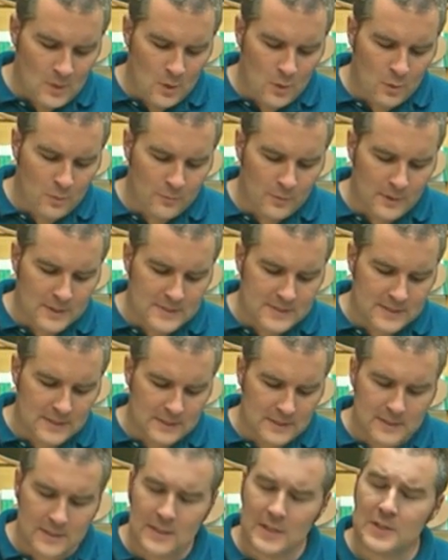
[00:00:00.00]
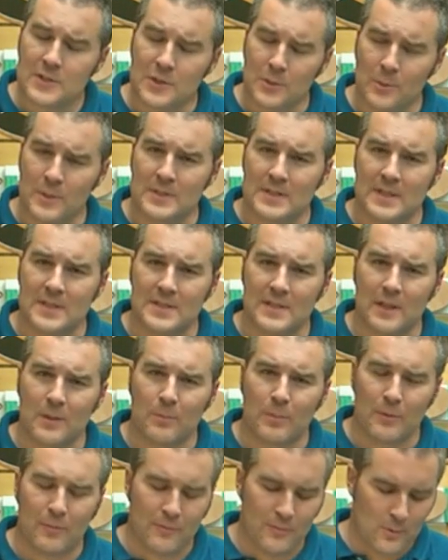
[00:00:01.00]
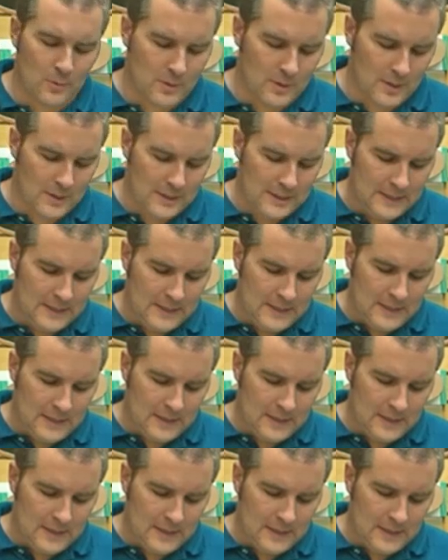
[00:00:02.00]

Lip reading: overextended tissue, as I said before,